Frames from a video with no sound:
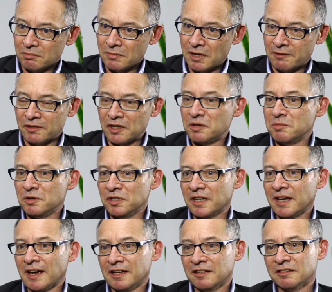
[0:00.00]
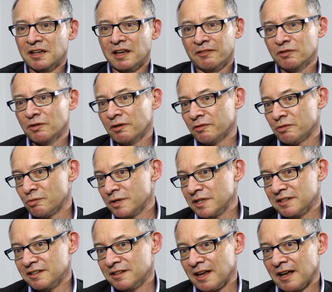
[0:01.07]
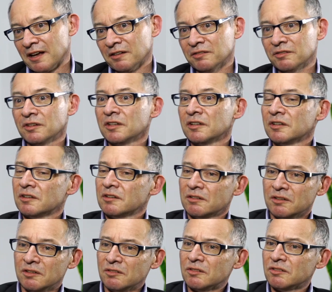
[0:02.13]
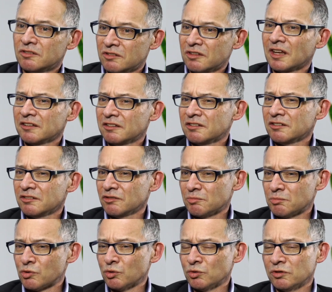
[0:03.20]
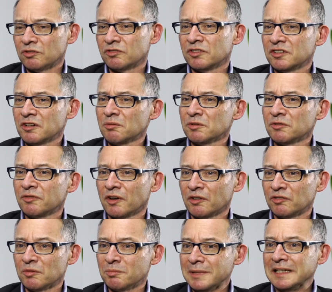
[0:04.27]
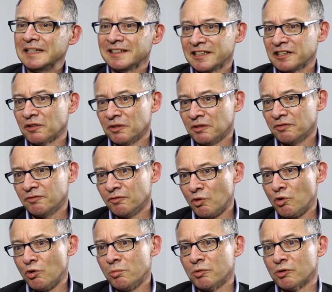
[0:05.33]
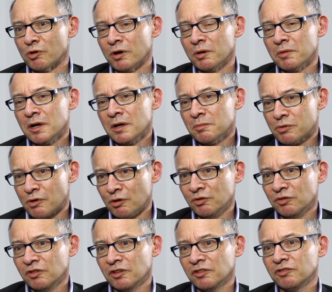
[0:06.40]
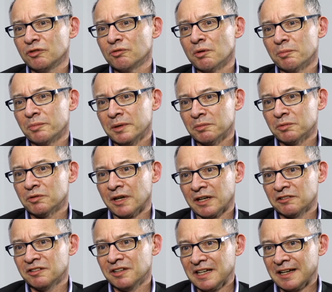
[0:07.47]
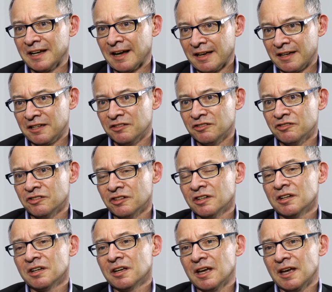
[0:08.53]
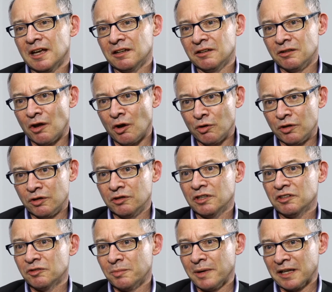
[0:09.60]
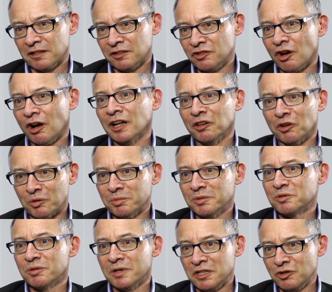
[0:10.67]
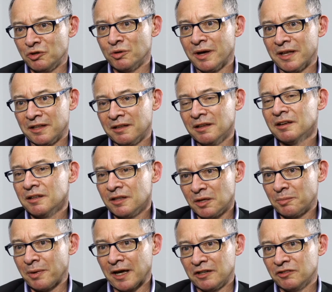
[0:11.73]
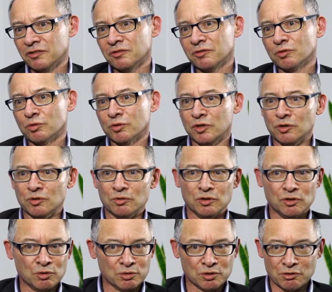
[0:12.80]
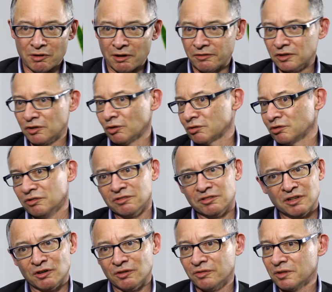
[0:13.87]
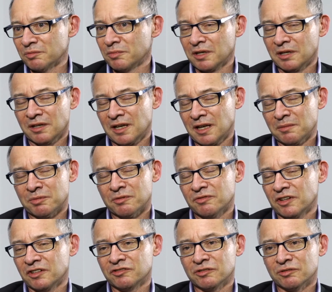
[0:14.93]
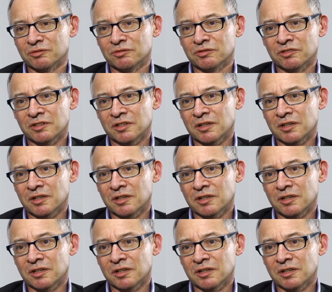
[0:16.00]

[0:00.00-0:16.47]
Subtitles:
ever communicated? Have you ever written down? And it starts just to broaden it. So you don't want to focus immediately on the form or a process. You want people to actually engage and know that it's about the dialogue between you and the patient, or you and your other doctors and health care professionals.